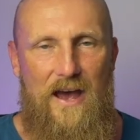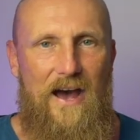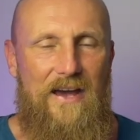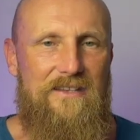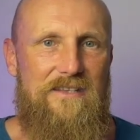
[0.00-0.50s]

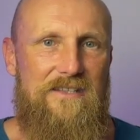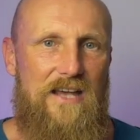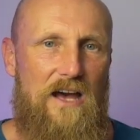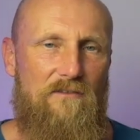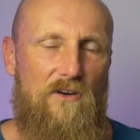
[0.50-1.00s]
I
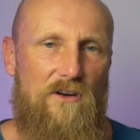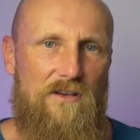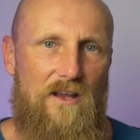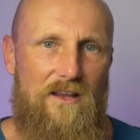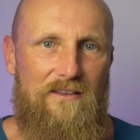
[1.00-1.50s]
discovered
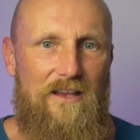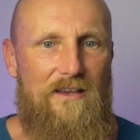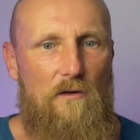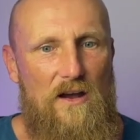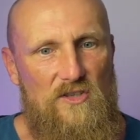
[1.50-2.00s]
that
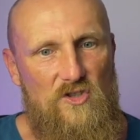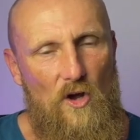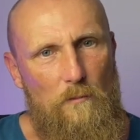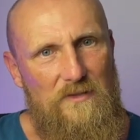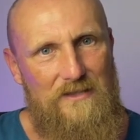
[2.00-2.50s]
there are
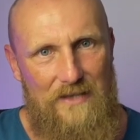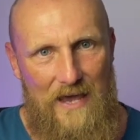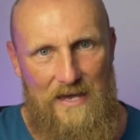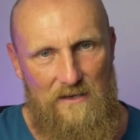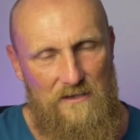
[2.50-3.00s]
some
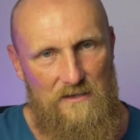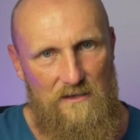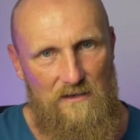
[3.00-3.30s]
states